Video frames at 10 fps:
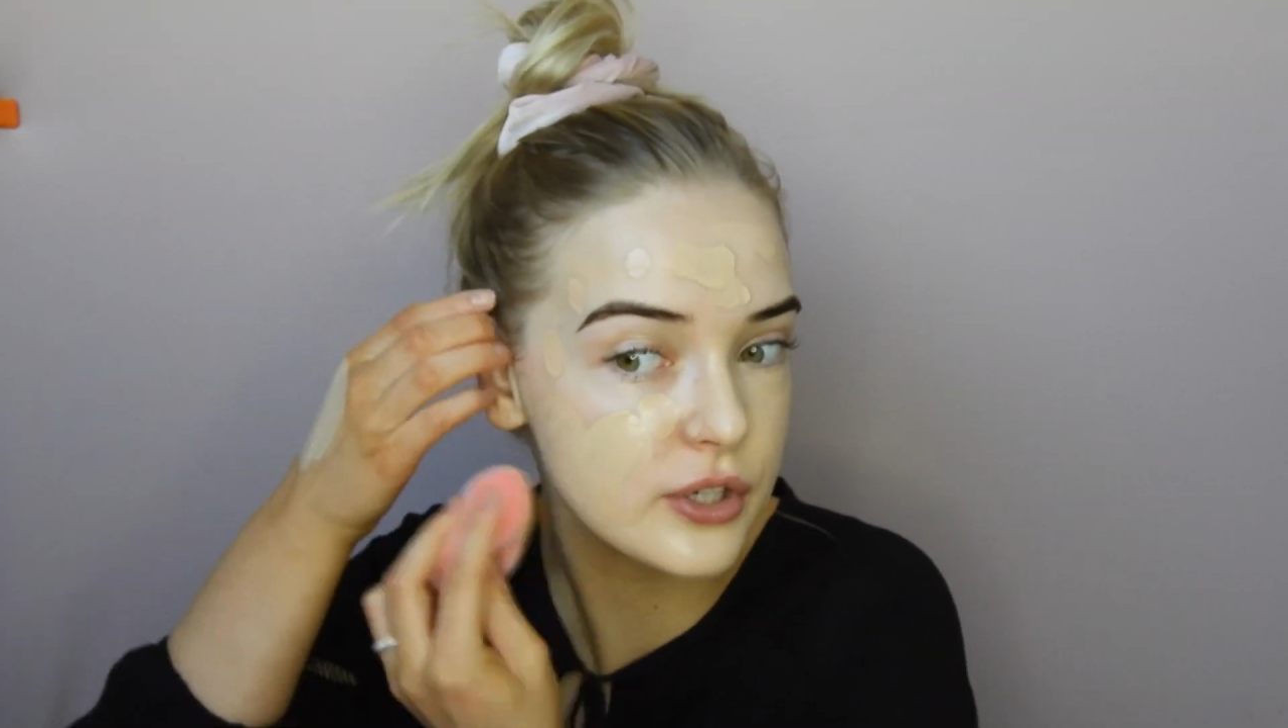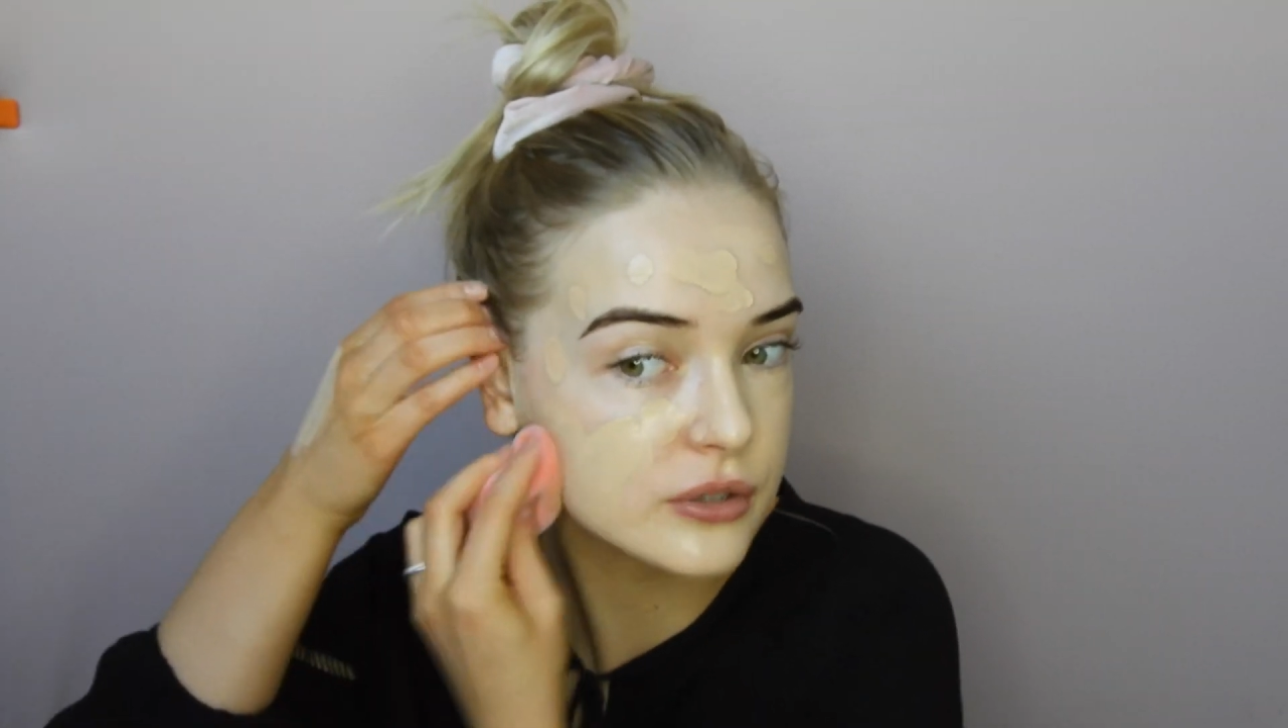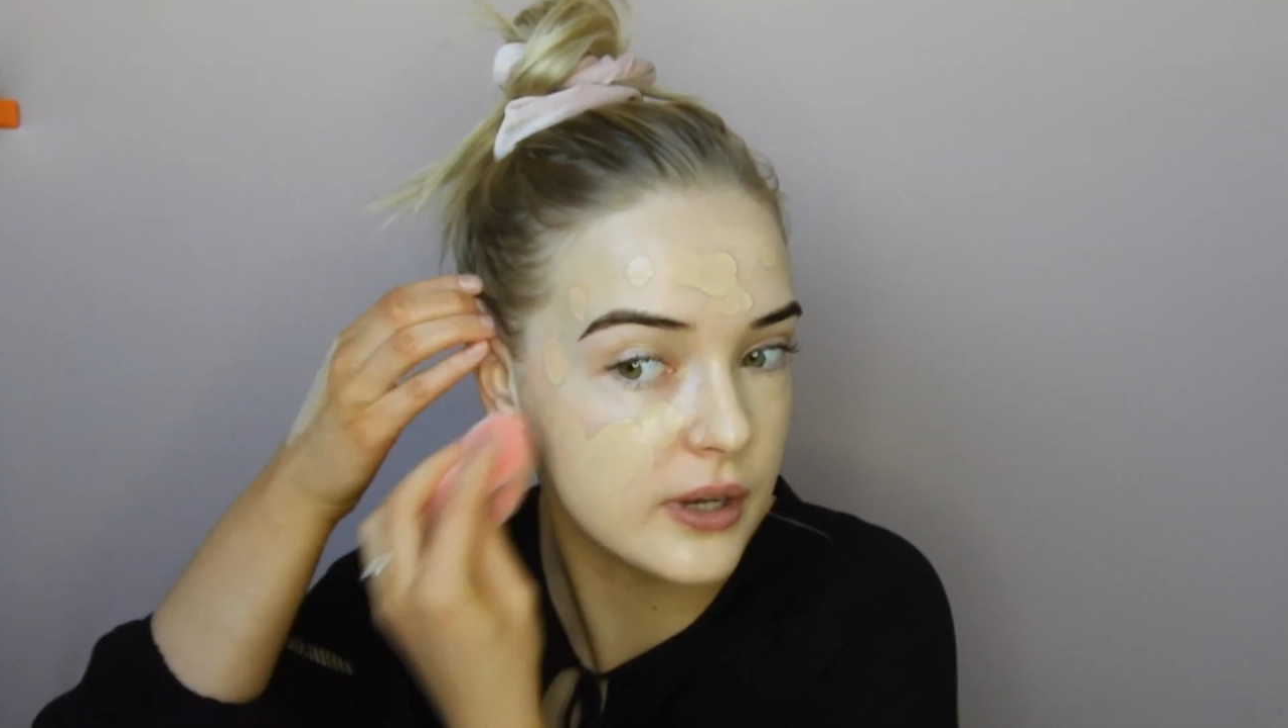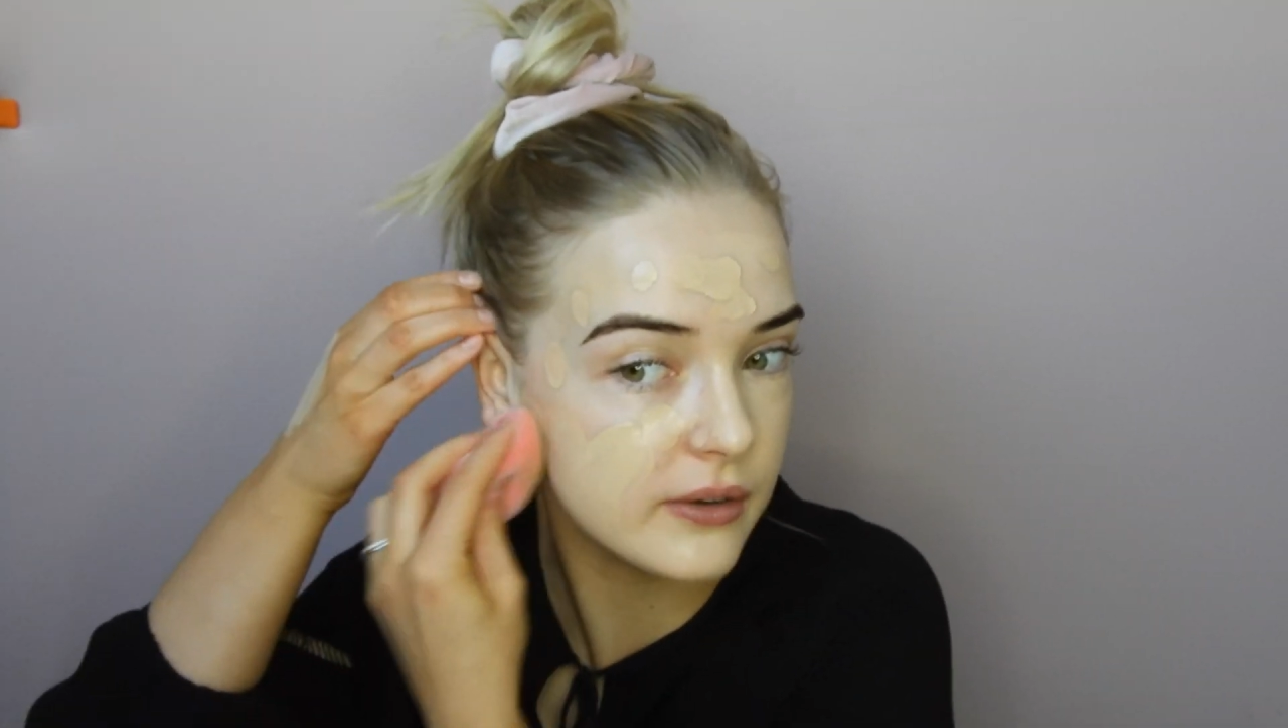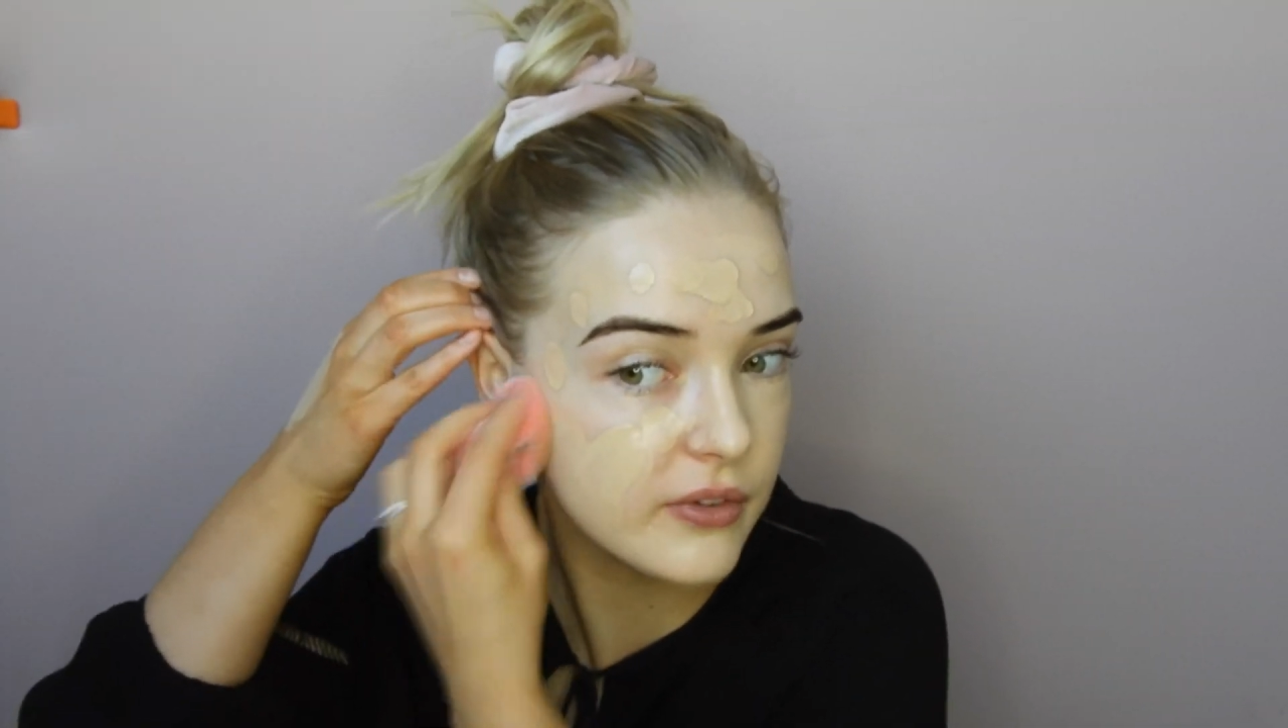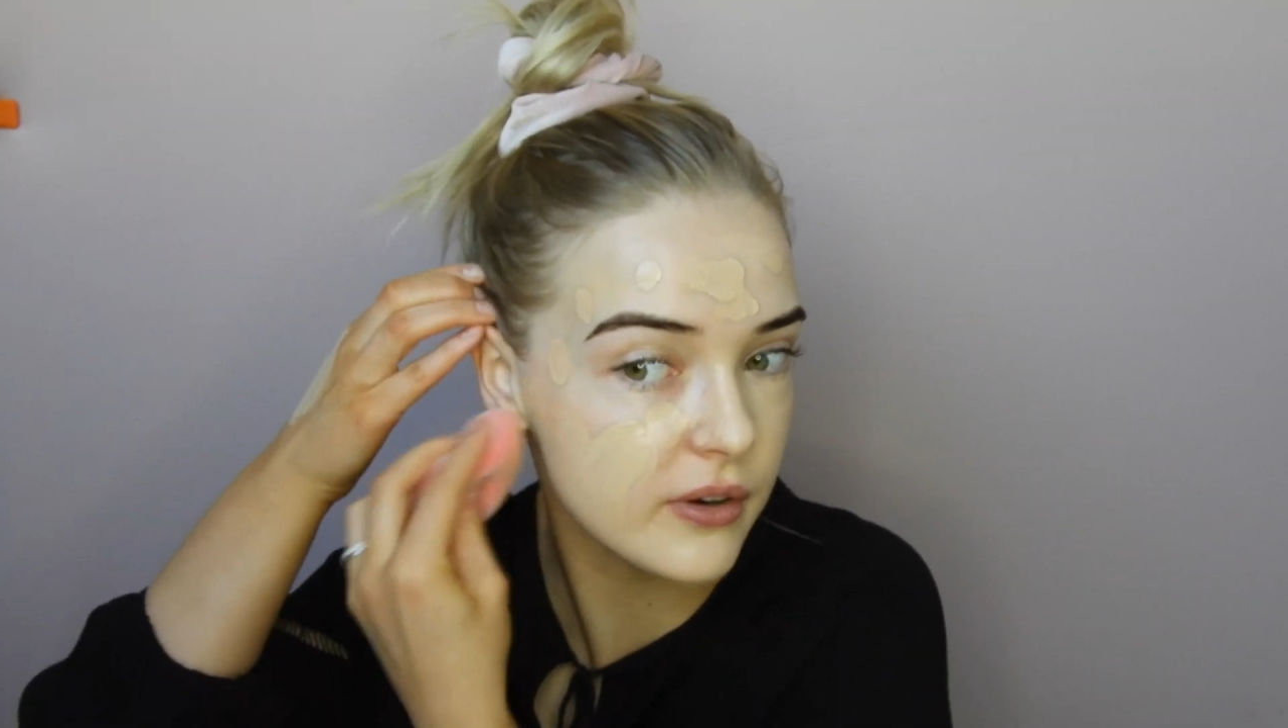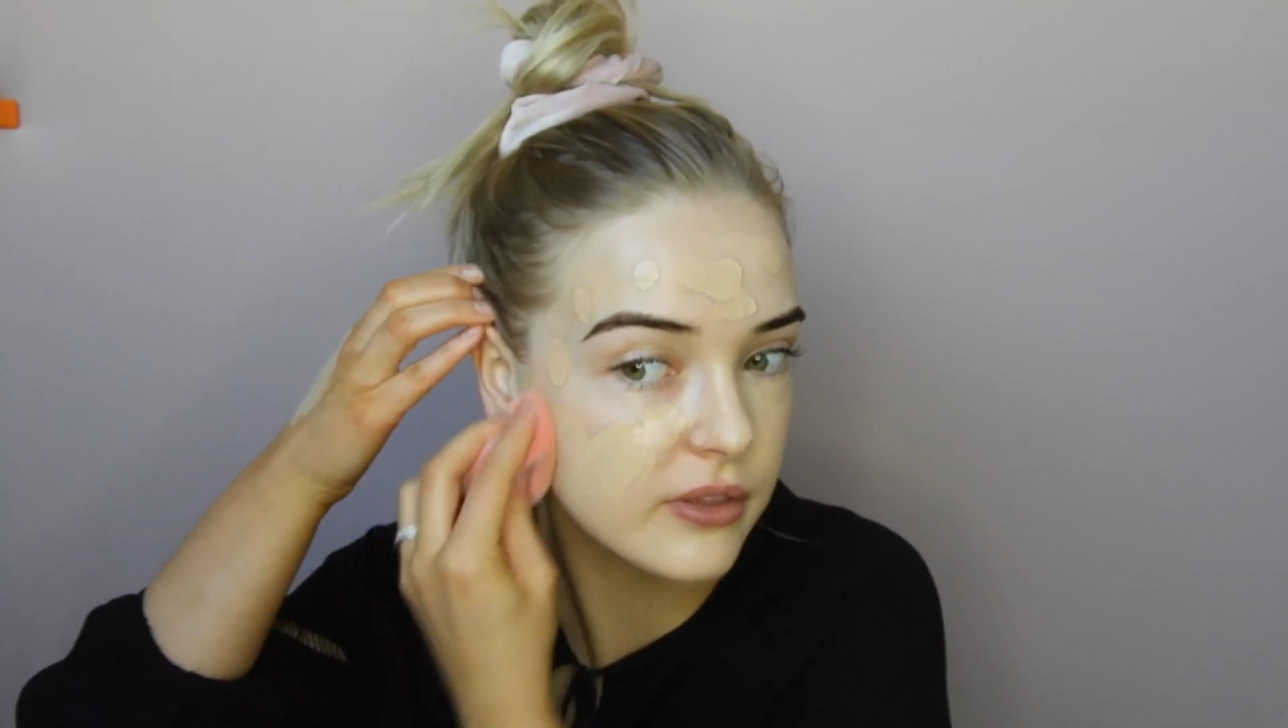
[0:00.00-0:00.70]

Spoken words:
coverage